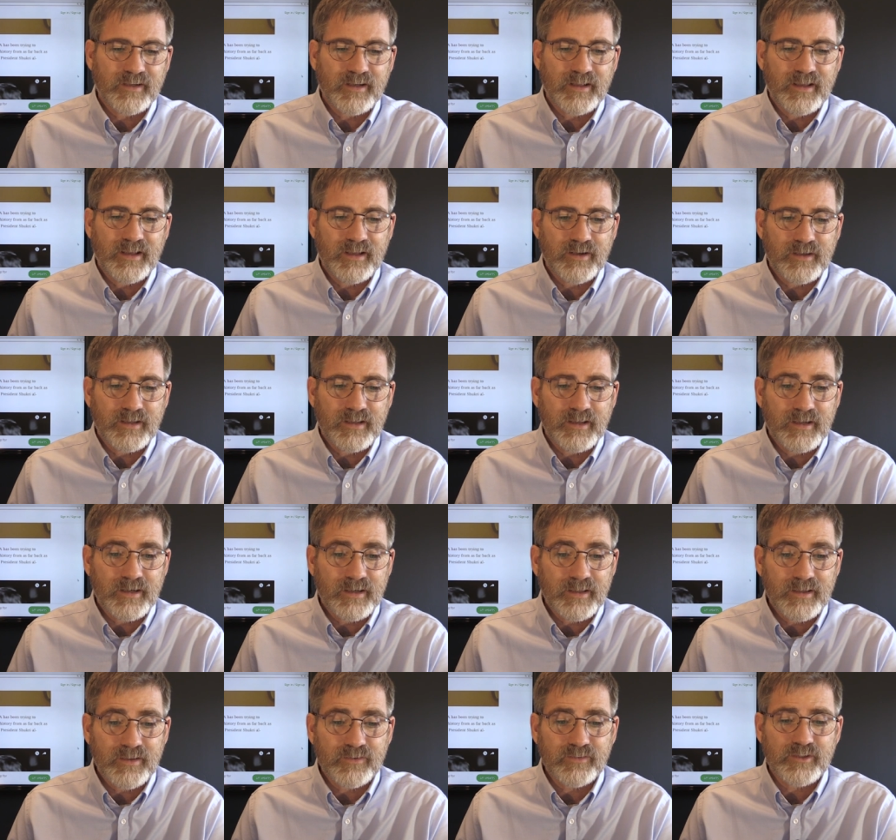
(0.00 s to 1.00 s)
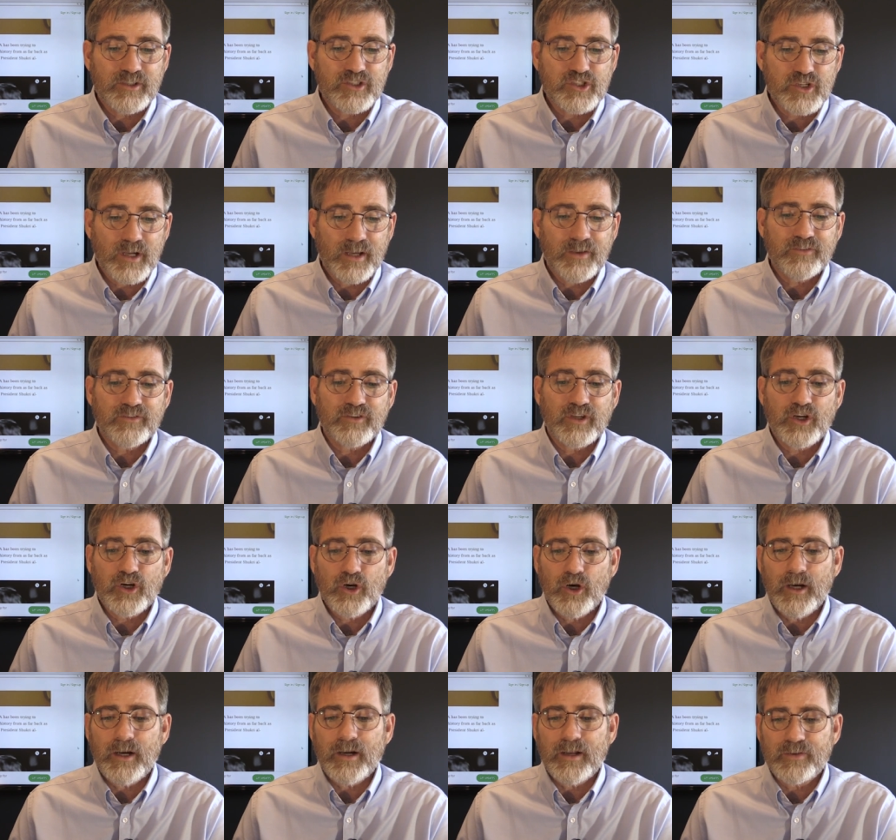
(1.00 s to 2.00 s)
it, it, it isn't just the
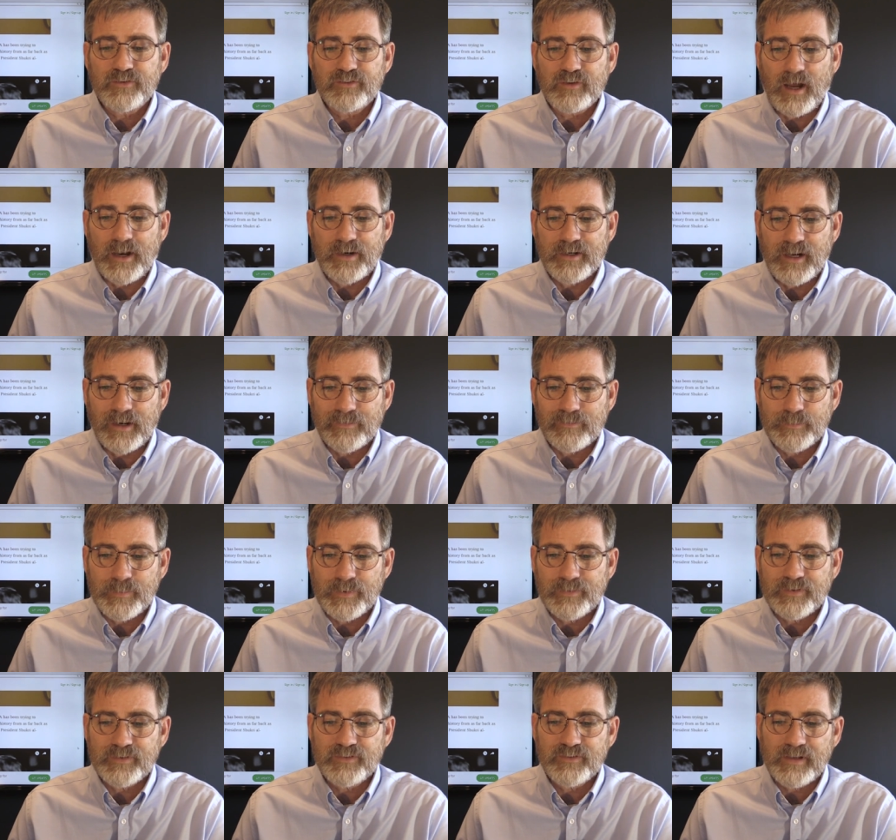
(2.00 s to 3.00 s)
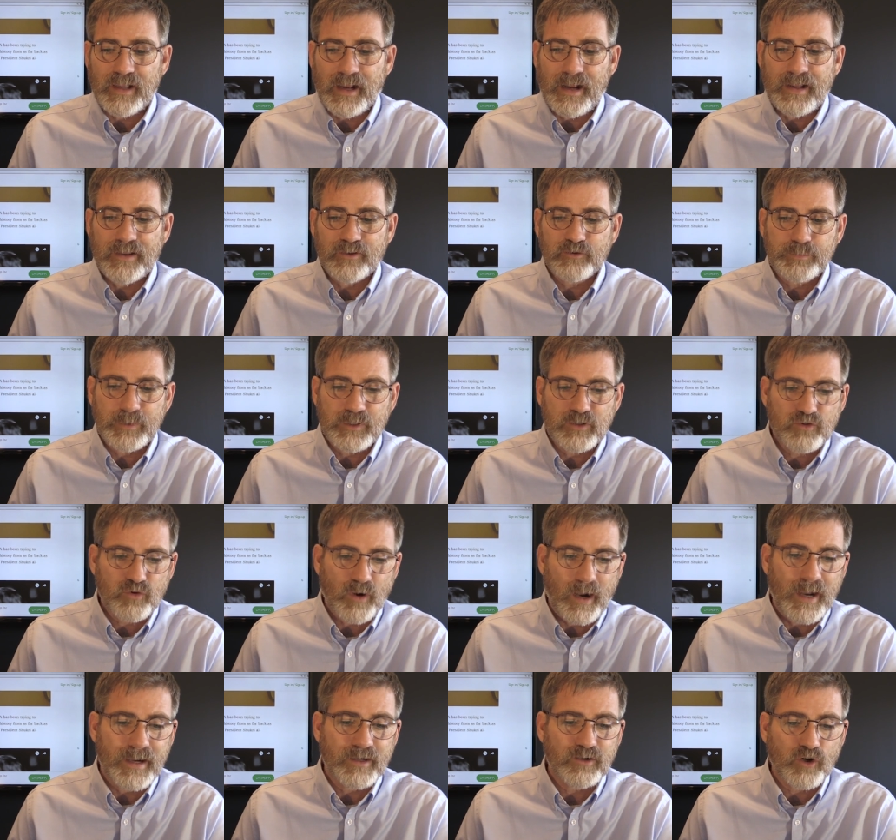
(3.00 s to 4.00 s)
current Assad government the CIA has been
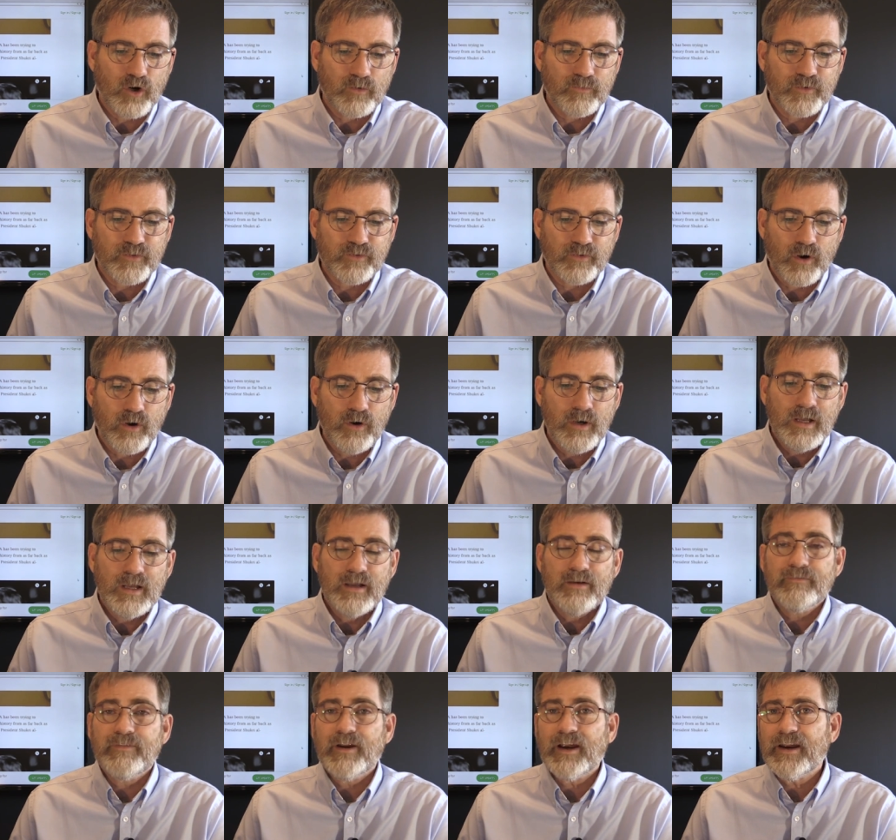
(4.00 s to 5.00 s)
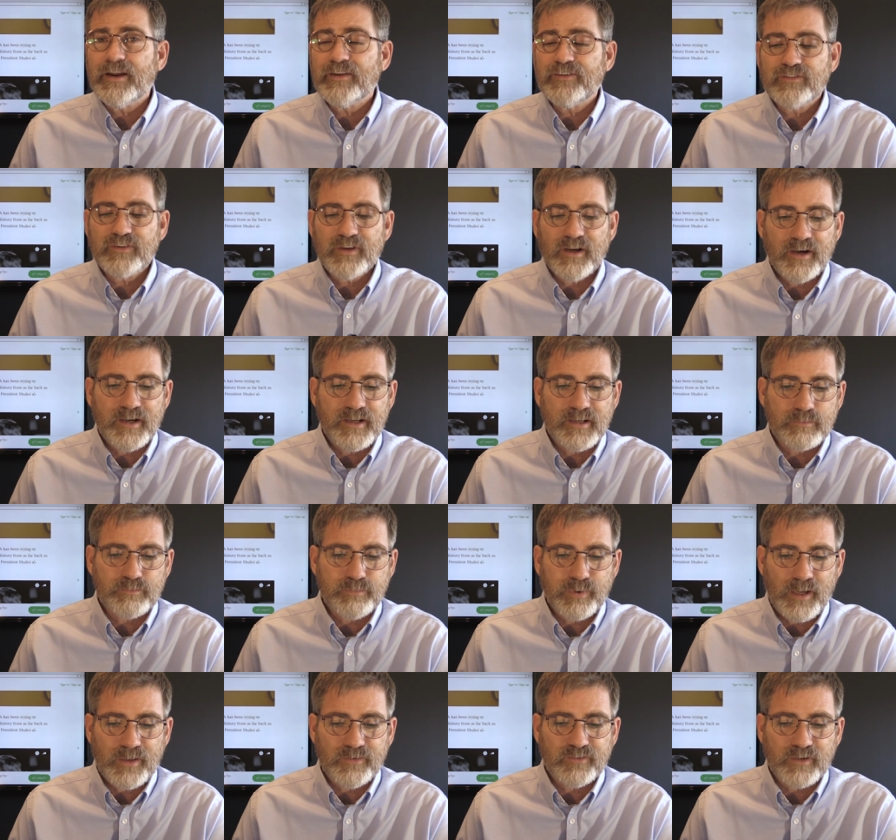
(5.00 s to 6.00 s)
trying to overthrow. Various Syrian
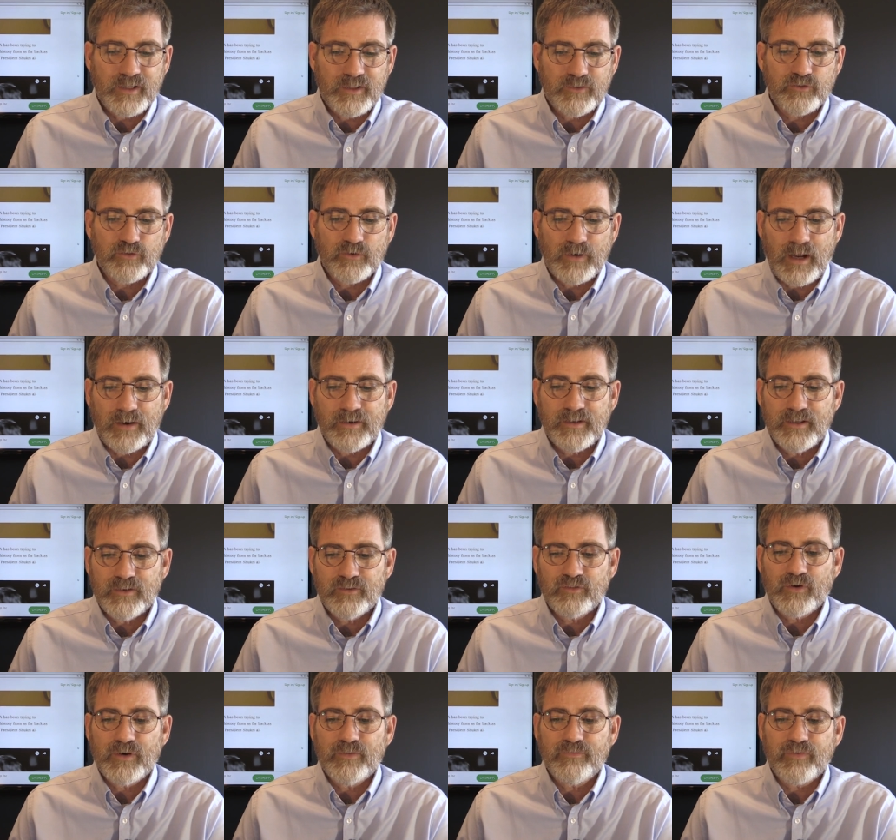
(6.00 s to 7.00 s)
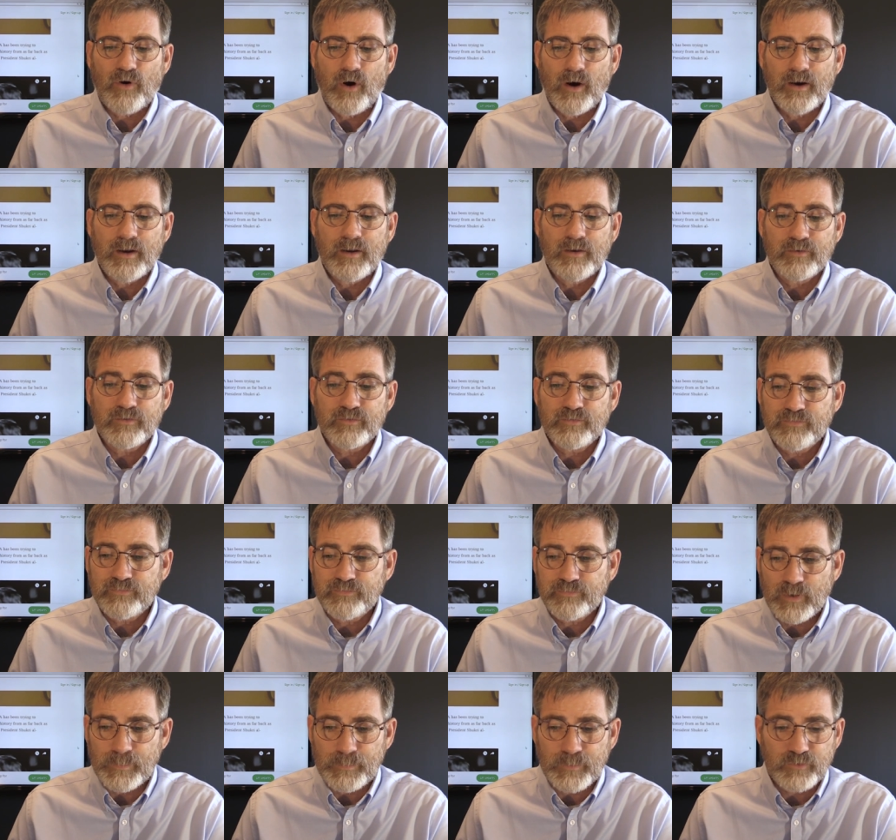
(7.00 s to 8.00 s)
presidents throughout history, far as,
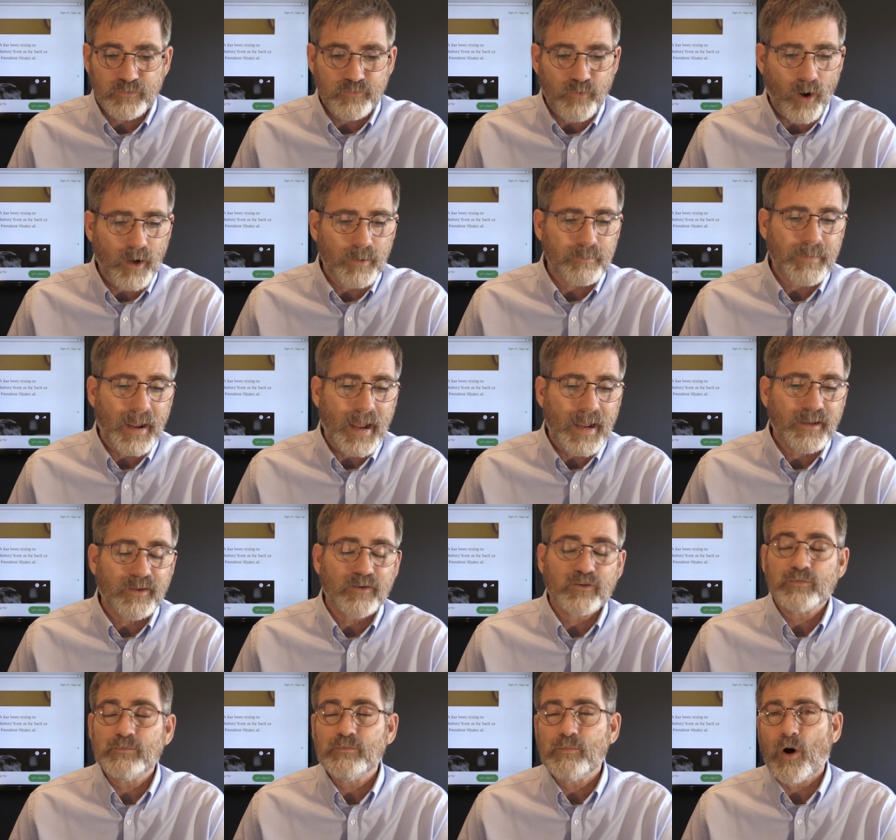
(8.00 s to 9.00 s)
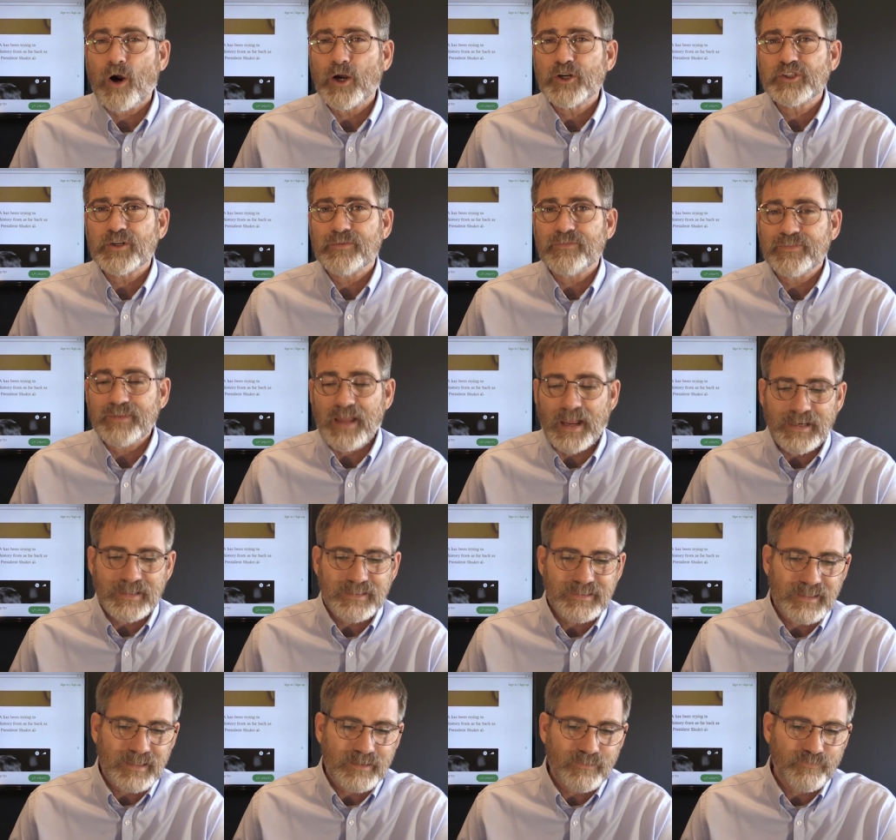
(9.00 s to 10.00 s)
from as far back as March of
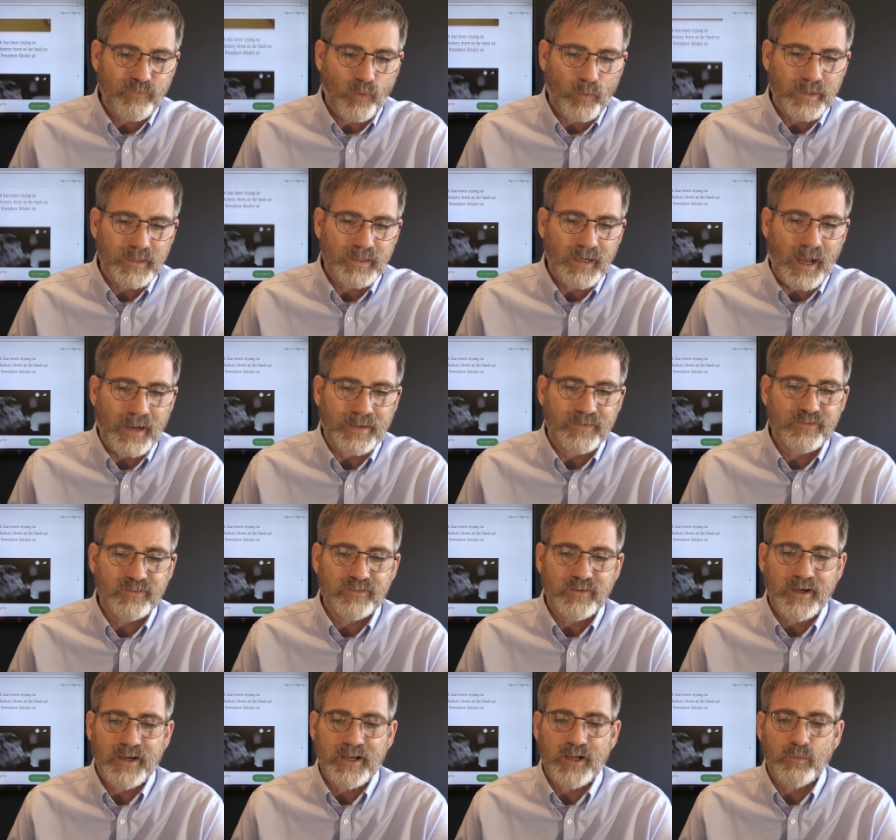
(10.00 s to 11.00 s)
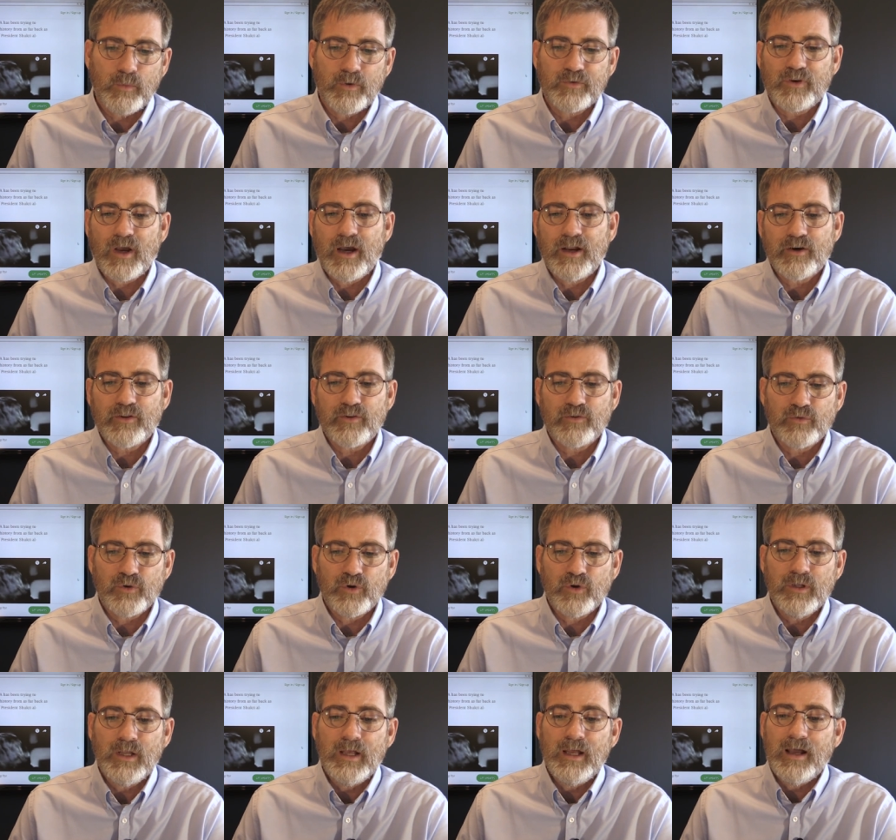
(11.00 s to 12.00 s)
1949, Syria was under the
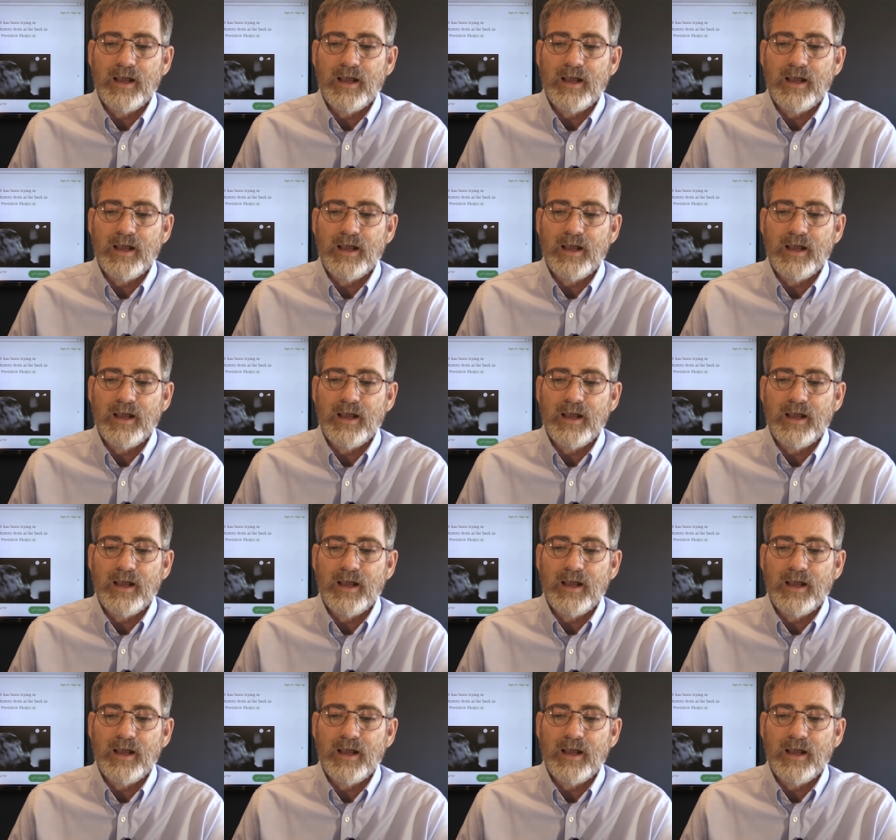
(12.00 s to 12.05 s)
rule